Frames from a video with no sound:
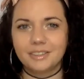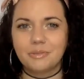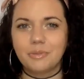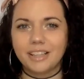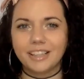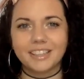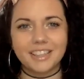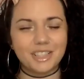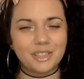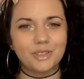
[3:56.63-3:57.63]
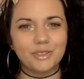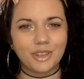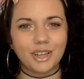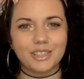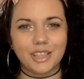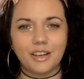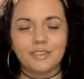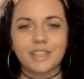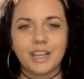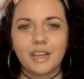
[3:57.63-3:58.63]
willingly choose for
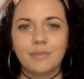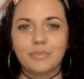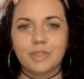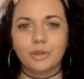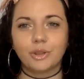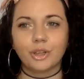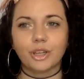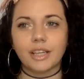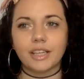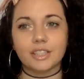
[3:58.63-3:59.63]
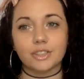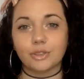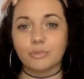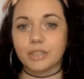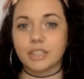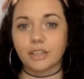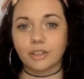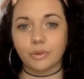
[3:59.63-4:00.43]
ourselves to learn in a certain particular